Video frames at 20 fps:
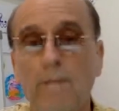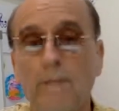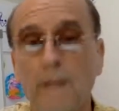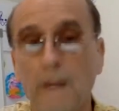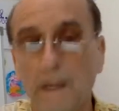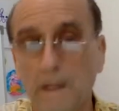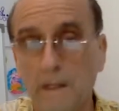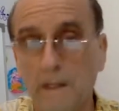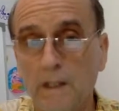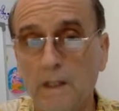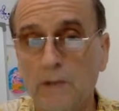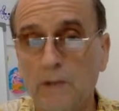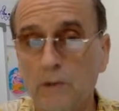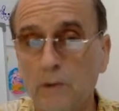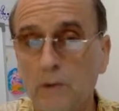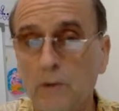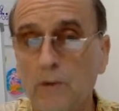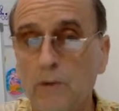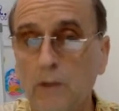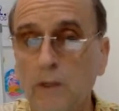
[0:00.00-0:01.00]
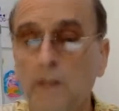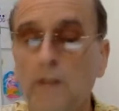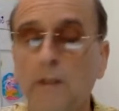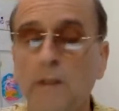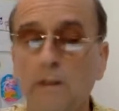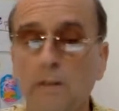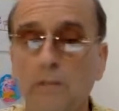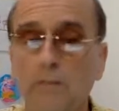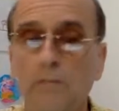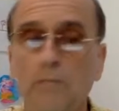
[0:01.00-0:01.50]
I think so. I
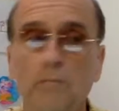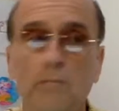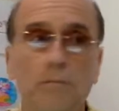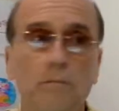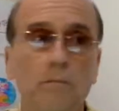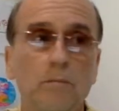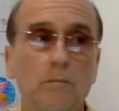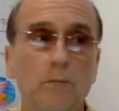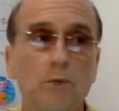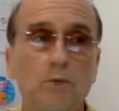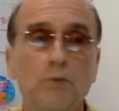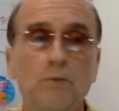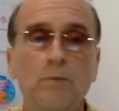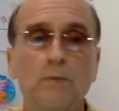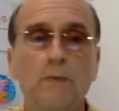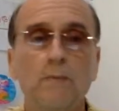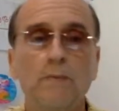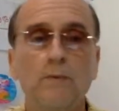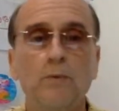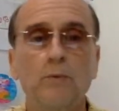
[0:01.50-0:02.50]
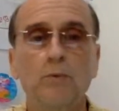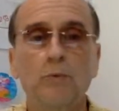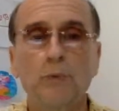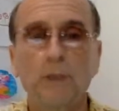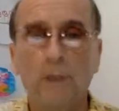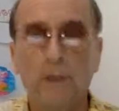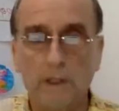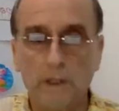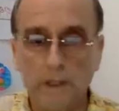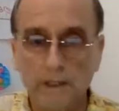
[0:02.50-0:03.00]
think Most people
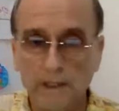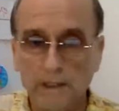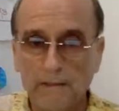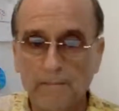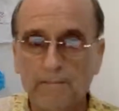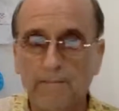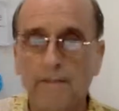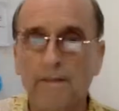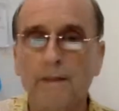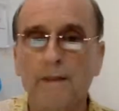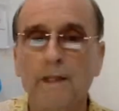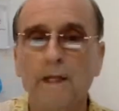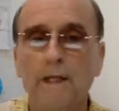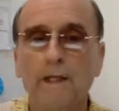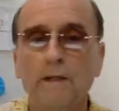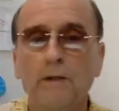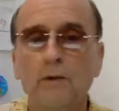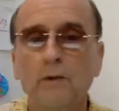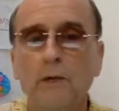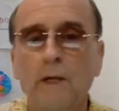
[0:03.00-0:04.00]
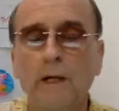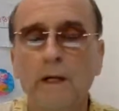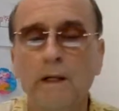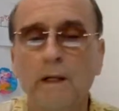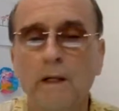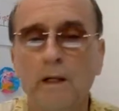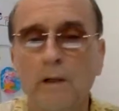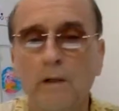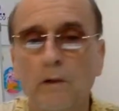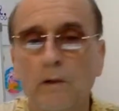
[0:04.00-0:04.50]
would if they knew
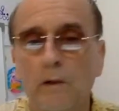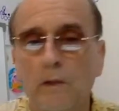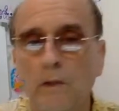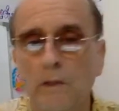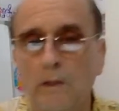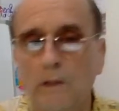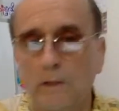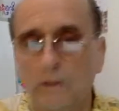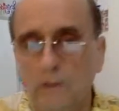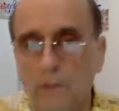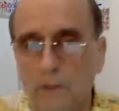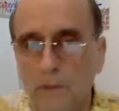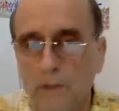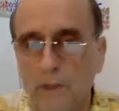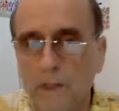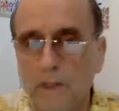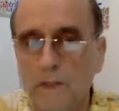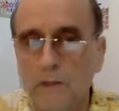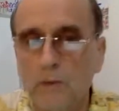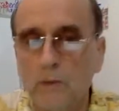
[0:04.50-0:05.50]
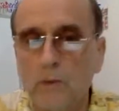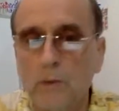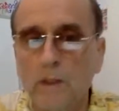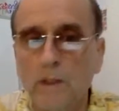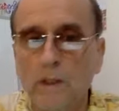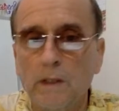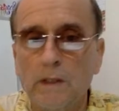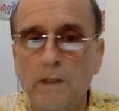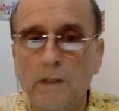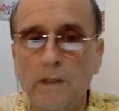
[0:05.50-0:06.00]
how. And so that's why
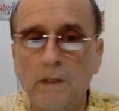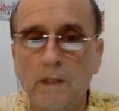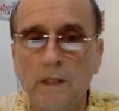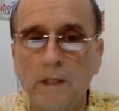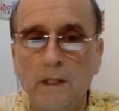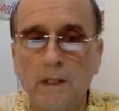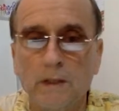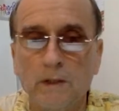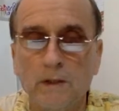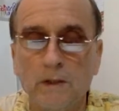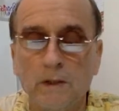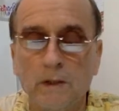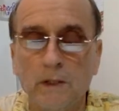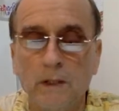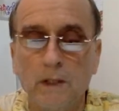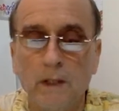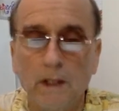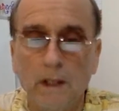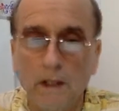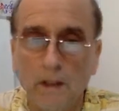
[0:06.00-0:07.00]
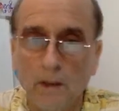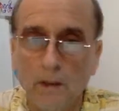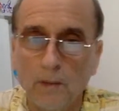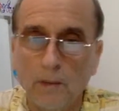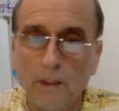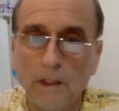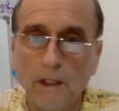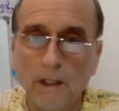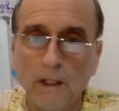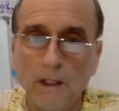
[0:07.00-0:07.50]
this niche,
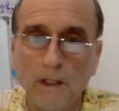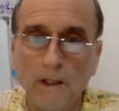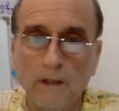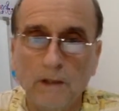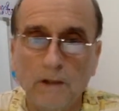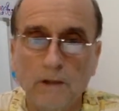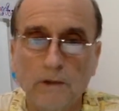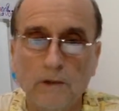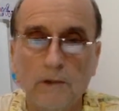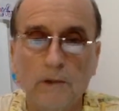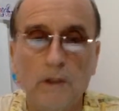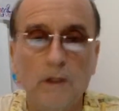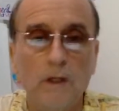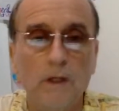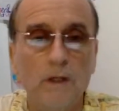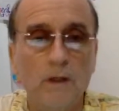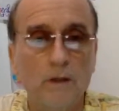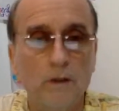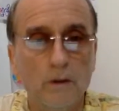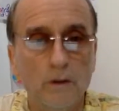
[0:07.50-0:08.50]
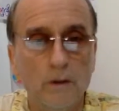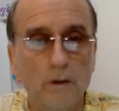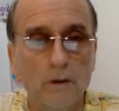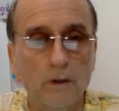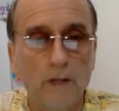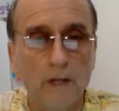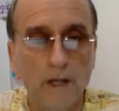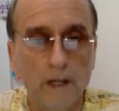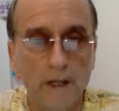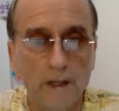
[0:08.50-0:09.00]
helping others learn
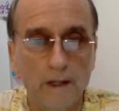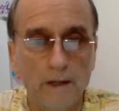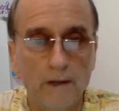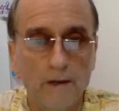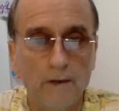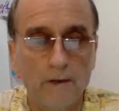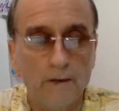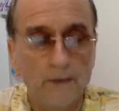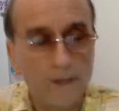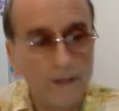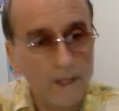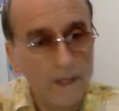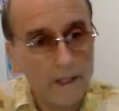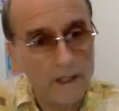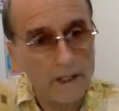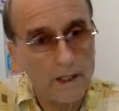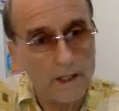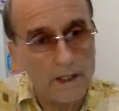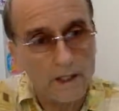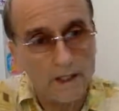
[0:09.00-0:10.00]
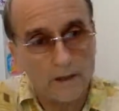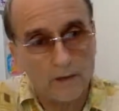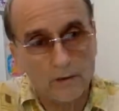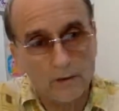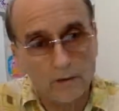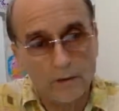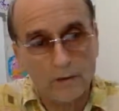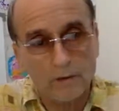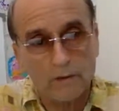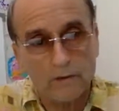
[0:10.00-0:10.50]
how. Yeah,
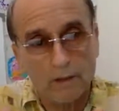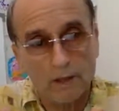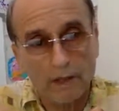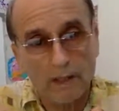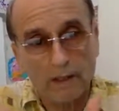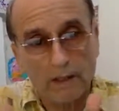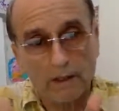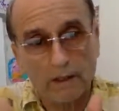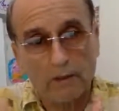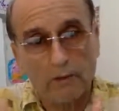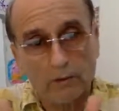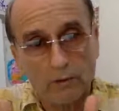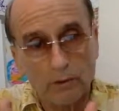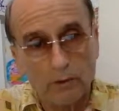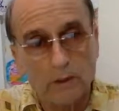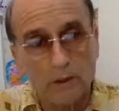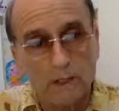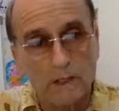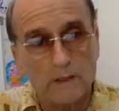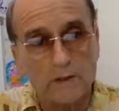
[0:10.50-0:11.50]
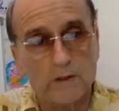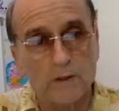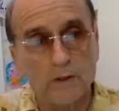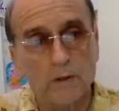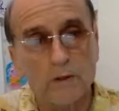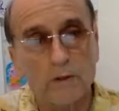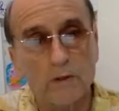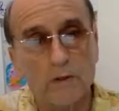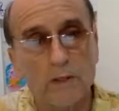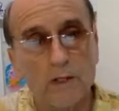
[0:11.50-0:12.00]
good, right? Good niche,
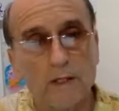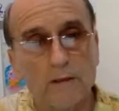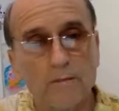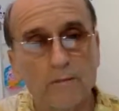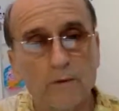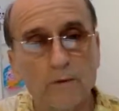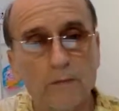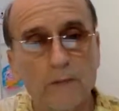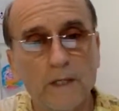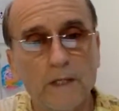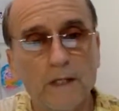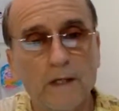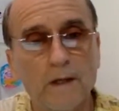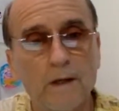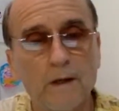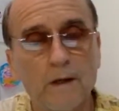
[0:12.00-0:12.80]
don't you think, for me?